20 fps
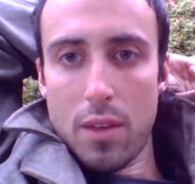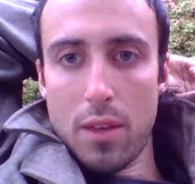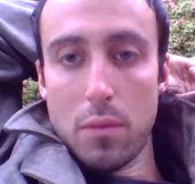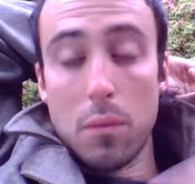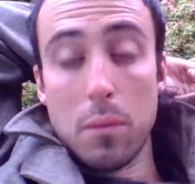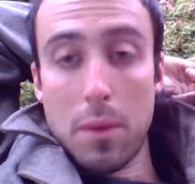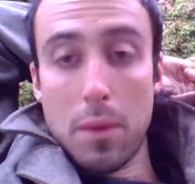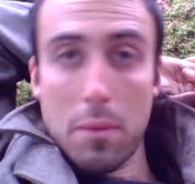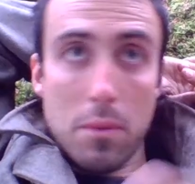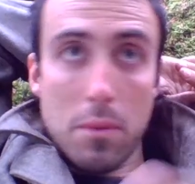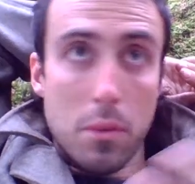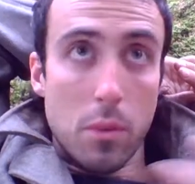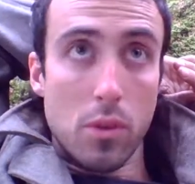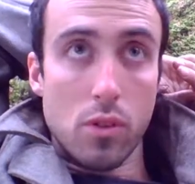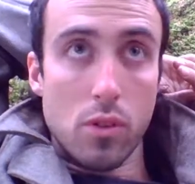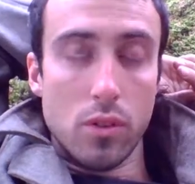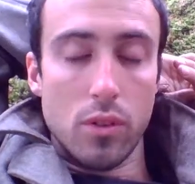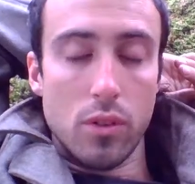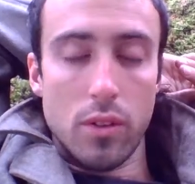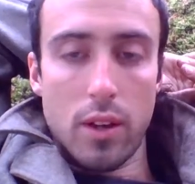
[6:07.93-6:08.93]
Well, maybe we
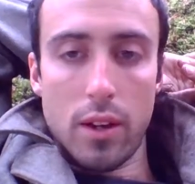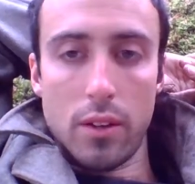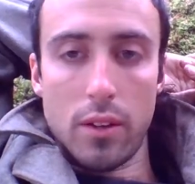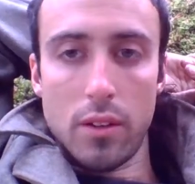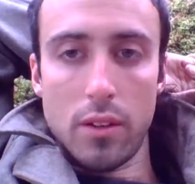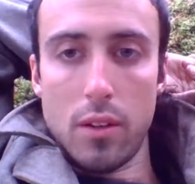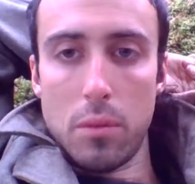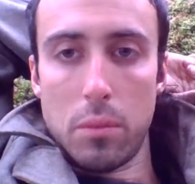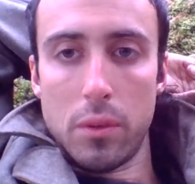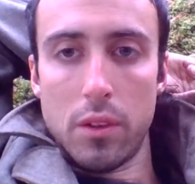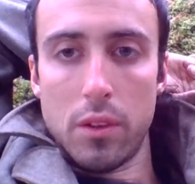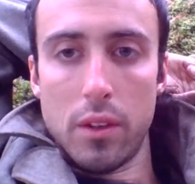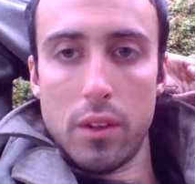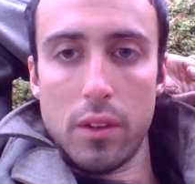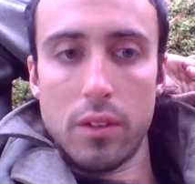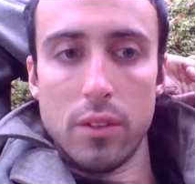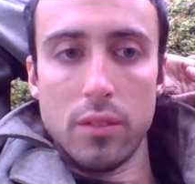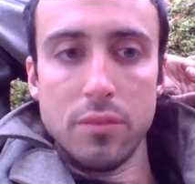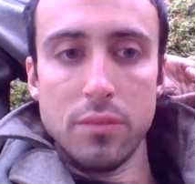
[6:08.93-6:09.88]
should. I don't know, but like